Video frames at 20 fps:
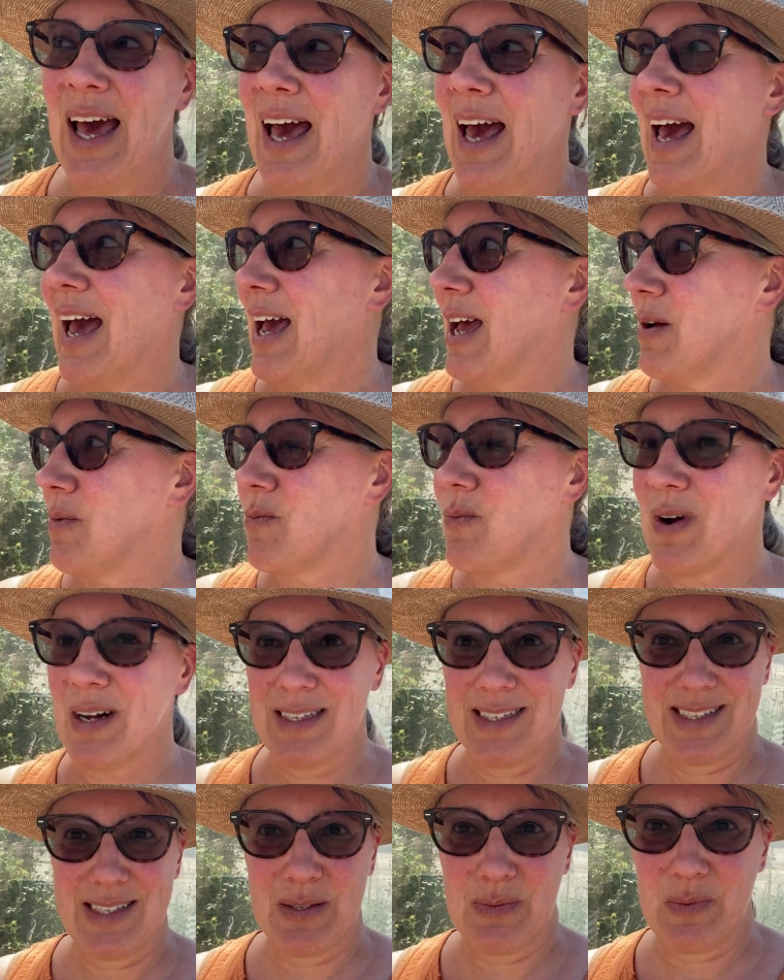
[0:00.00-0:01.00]
And
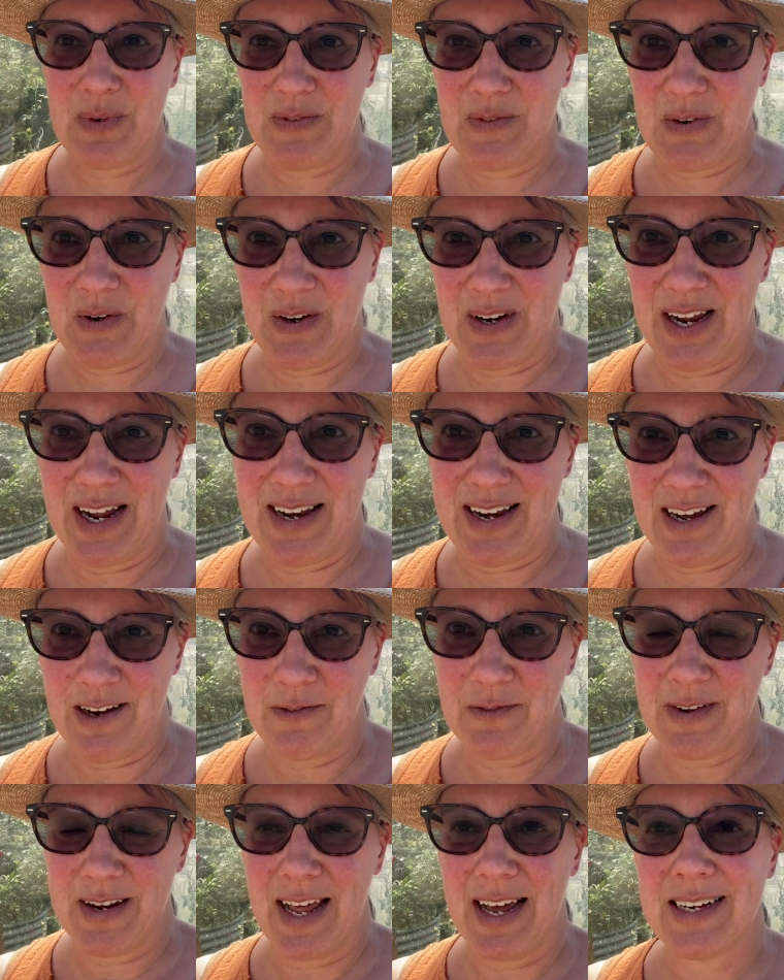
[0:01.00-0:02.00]
once we've got
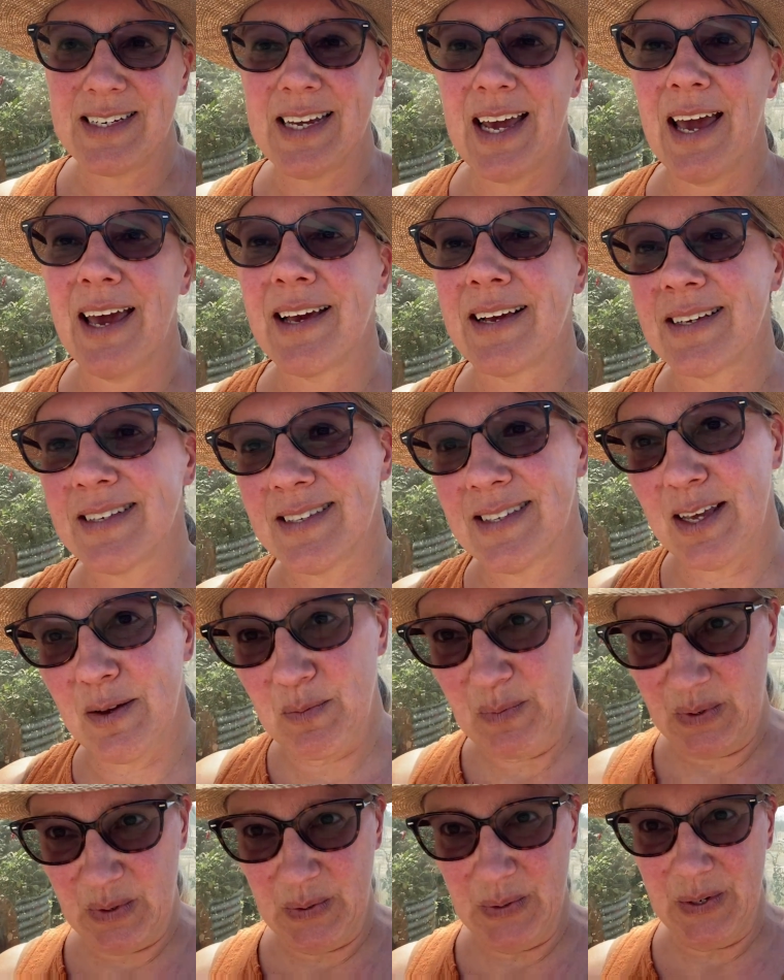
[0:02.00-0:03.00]
enough in our tanks, then
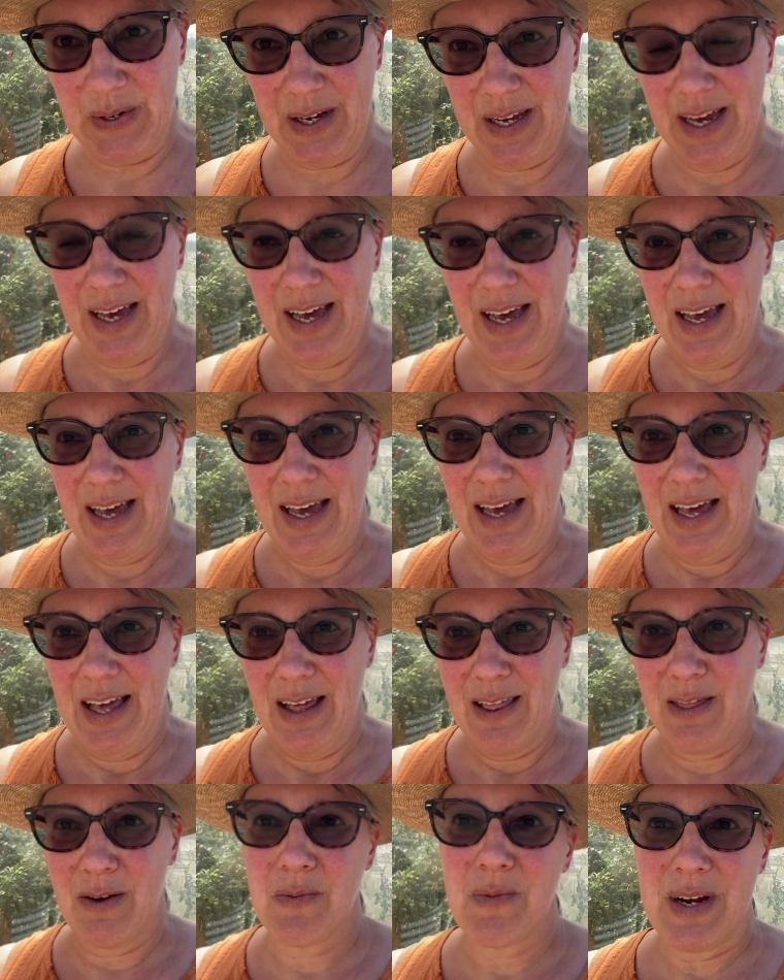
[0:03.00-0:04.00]
put
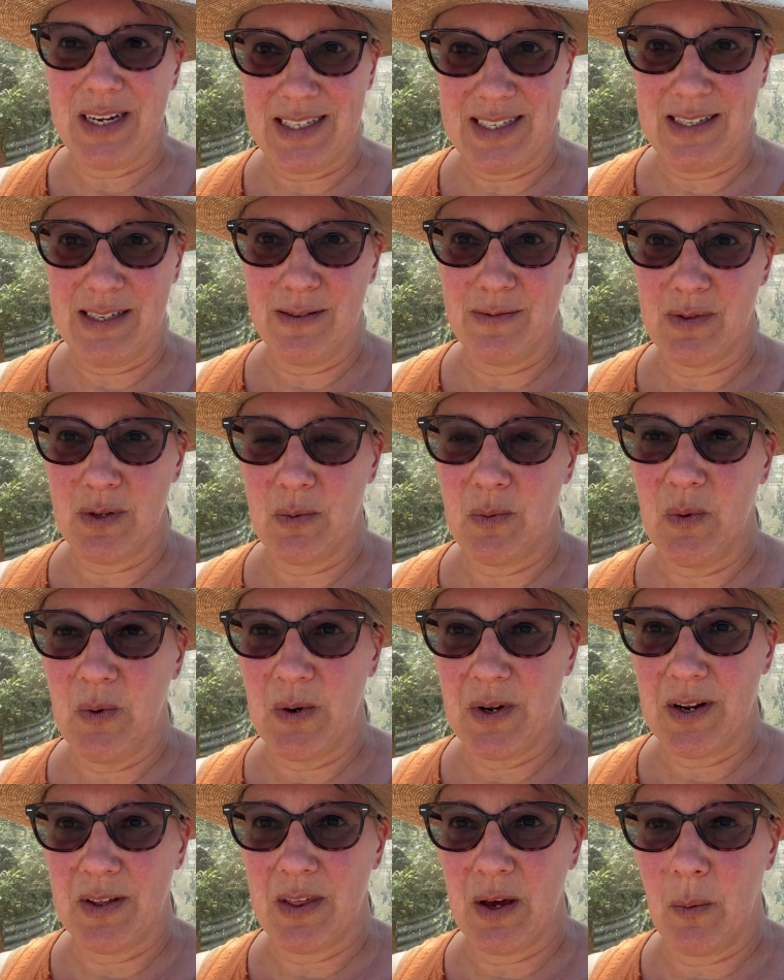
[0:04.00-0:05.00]
the rest of the
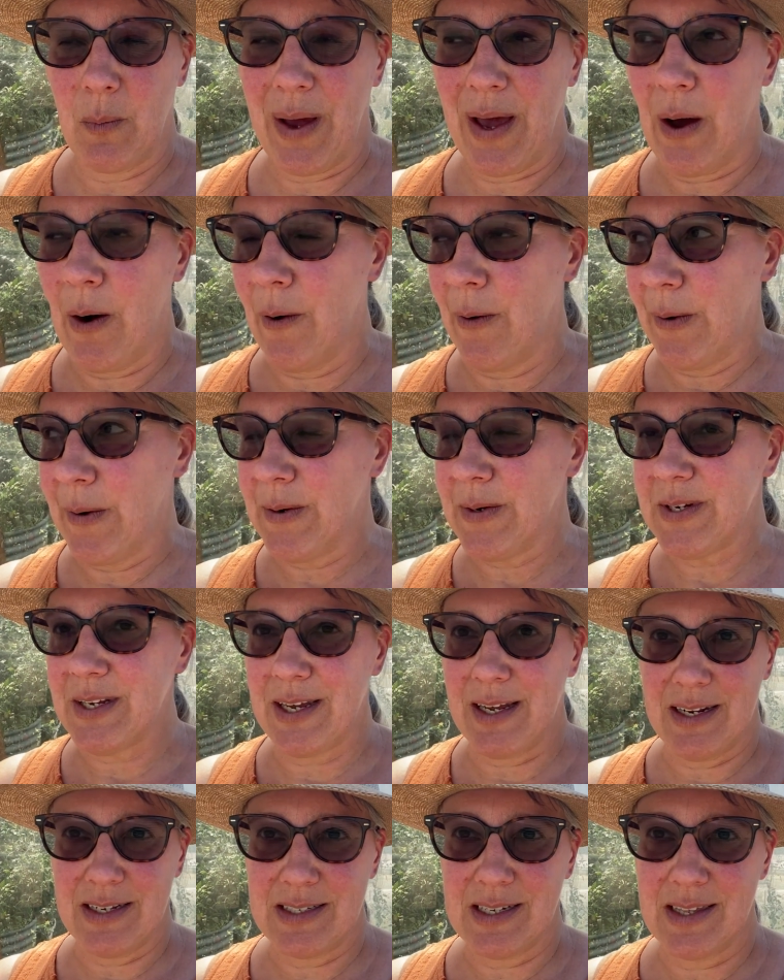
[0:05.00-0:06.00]
water that we're owed
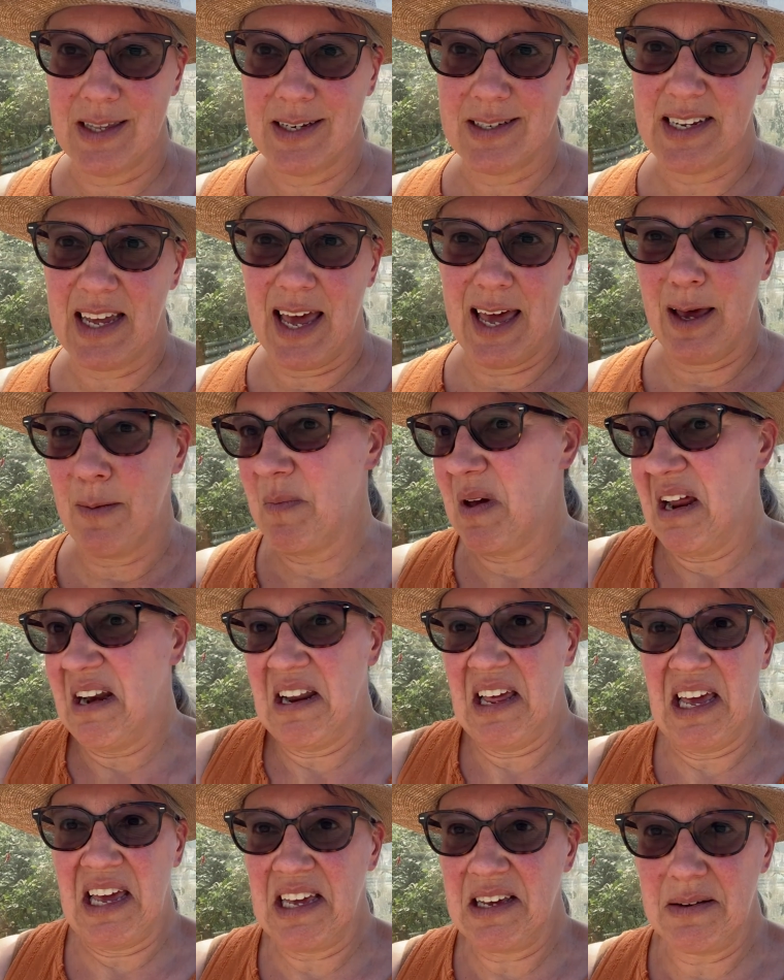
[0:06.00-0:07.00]
into the dam. And
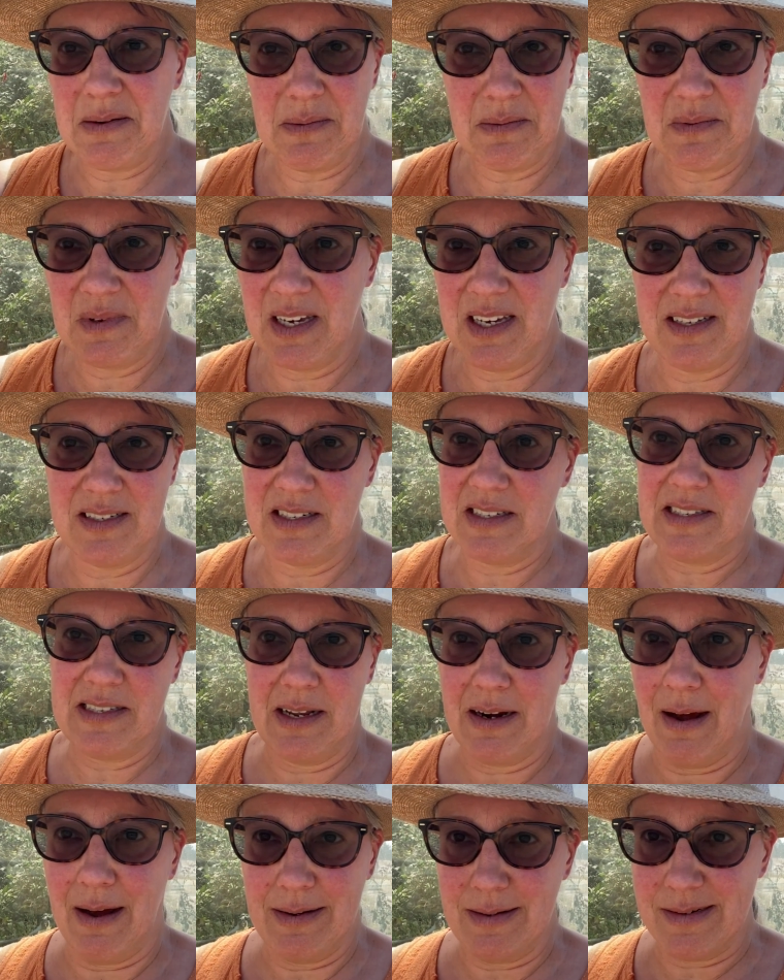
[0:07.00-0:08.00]
he just said,
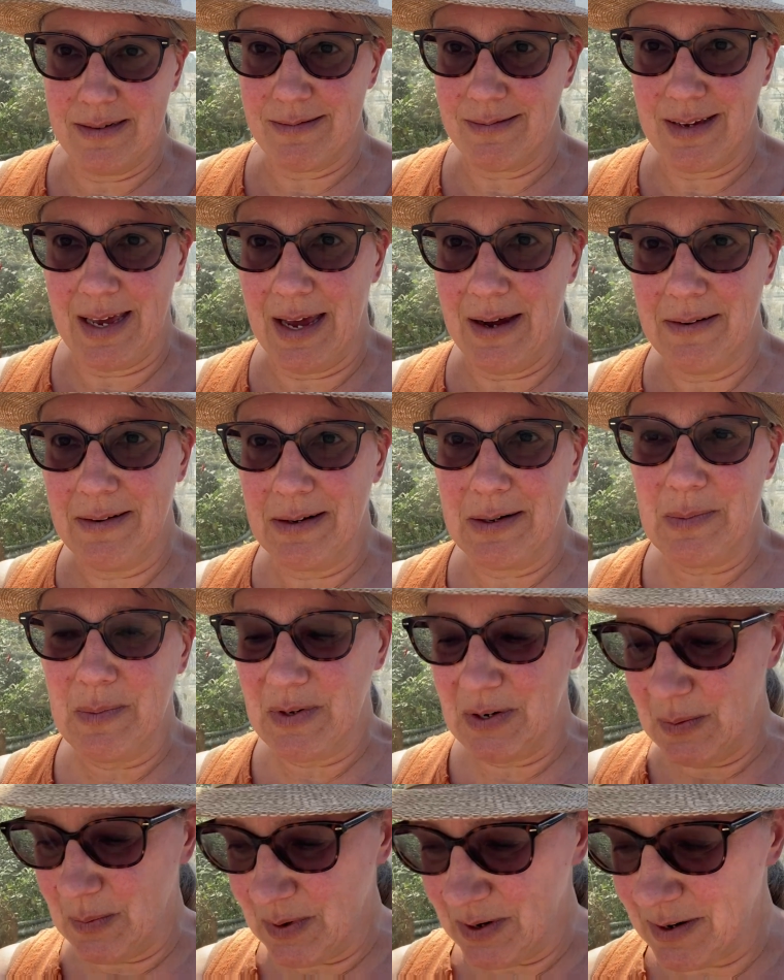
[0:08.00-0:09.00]
I don't care, I'll
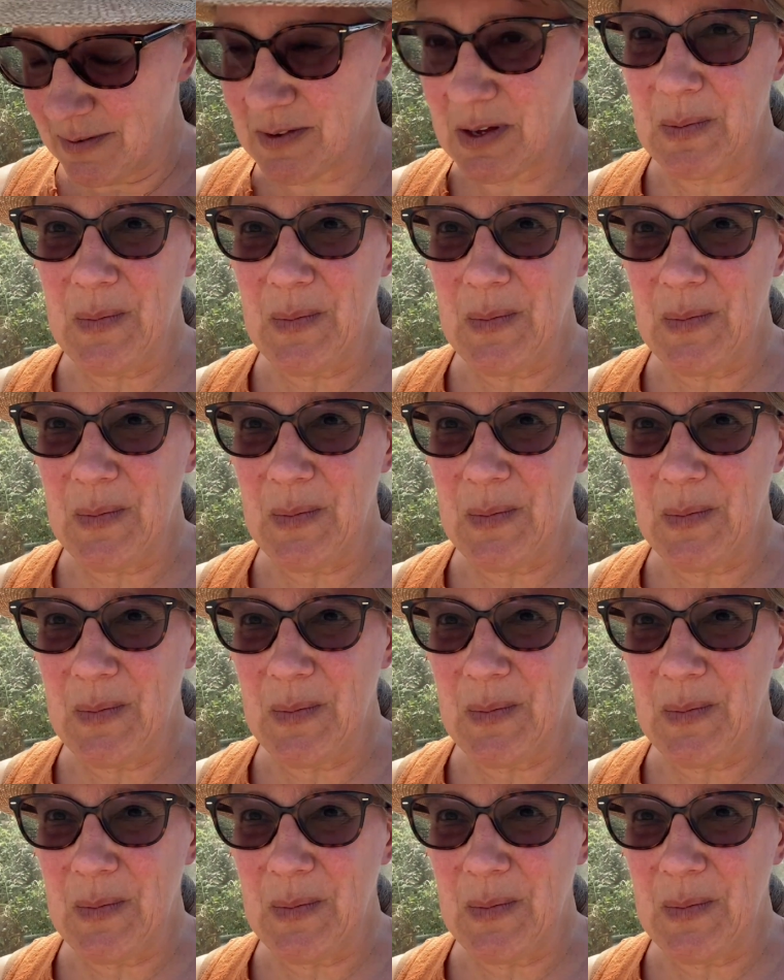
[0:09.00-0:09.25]
put it wherever you